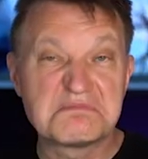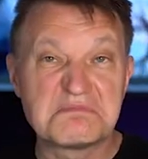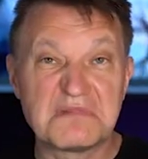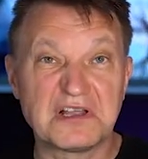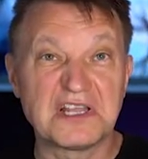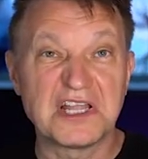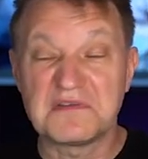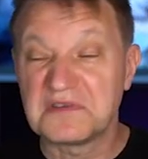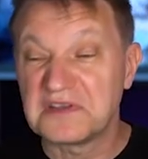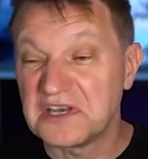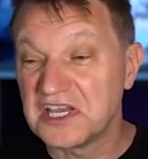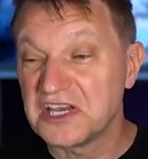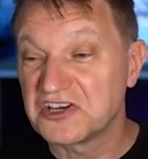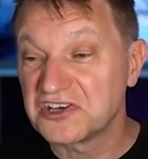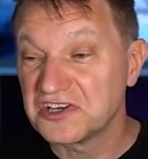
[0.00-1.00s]
11
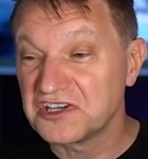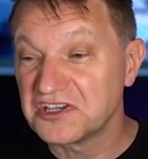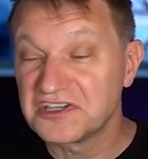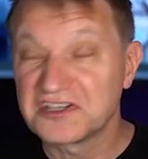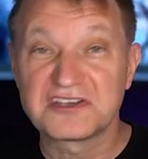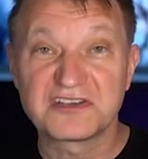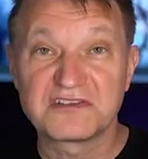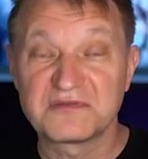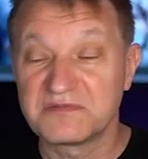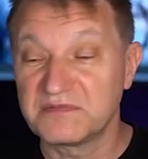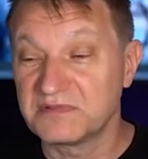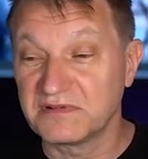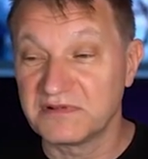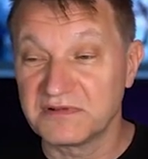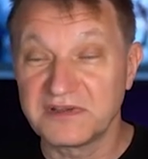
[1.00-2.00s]
inches,
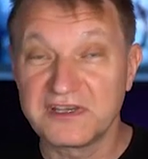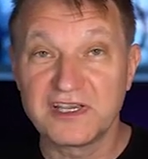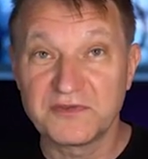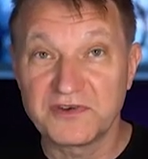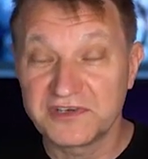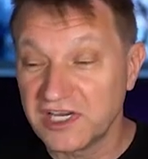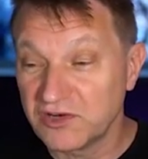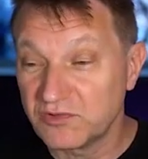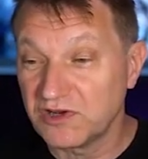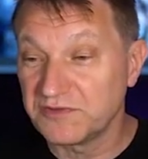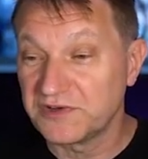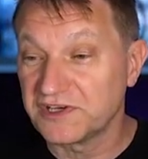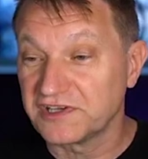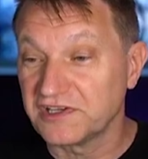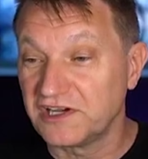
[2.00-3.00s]
give or take 12
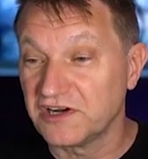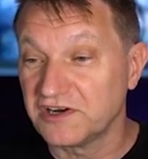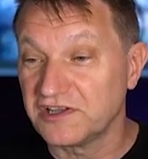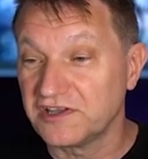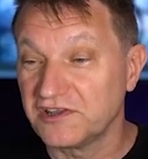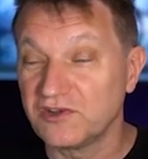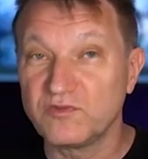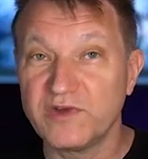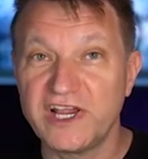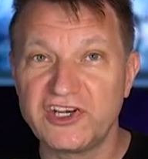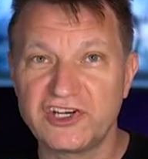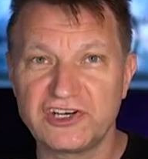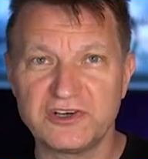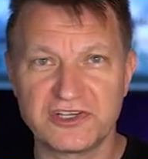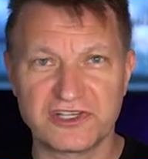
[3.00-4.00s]
inches longer than the
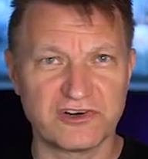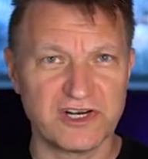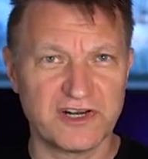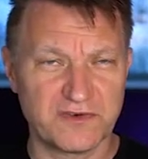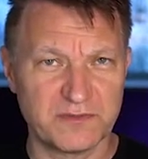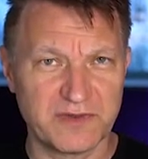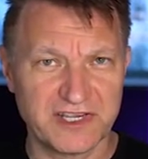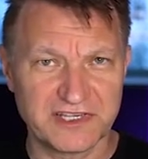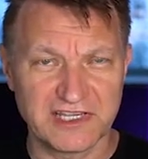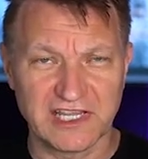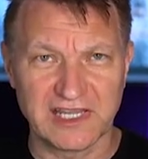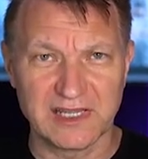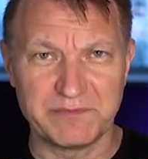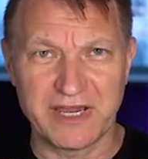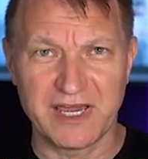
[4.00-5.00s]
Ranger. Sorry for my
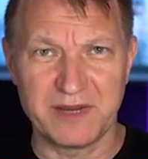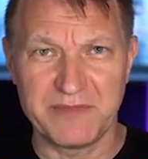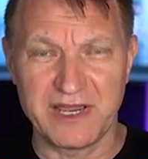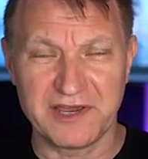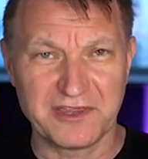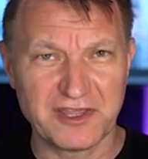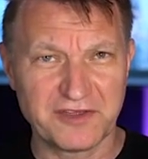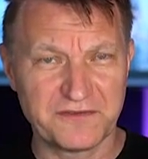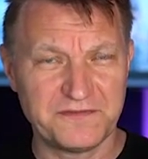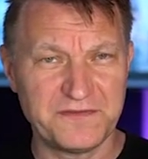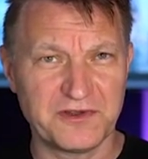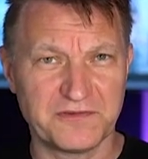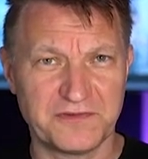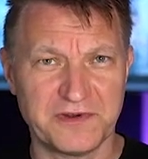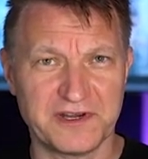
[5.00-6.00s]
slightly bad math.
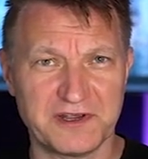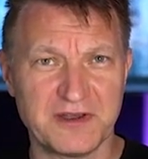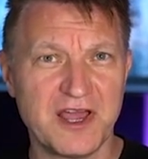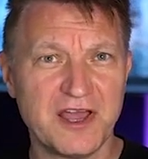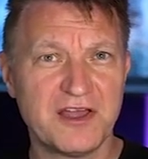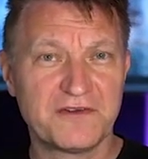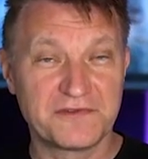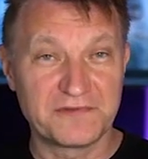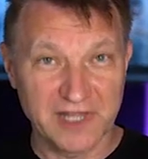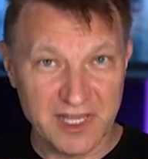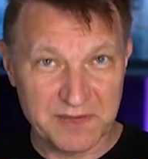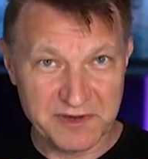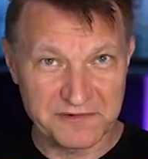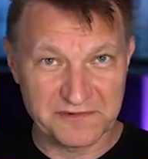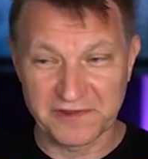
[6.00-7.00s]
Feel free to
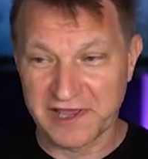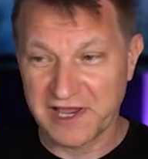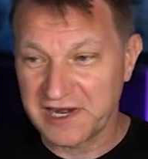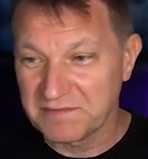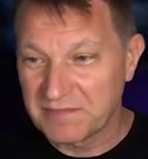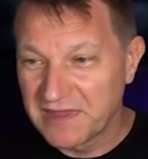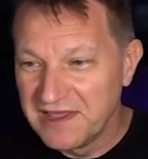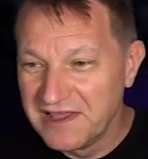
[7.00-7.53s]
flame me for that.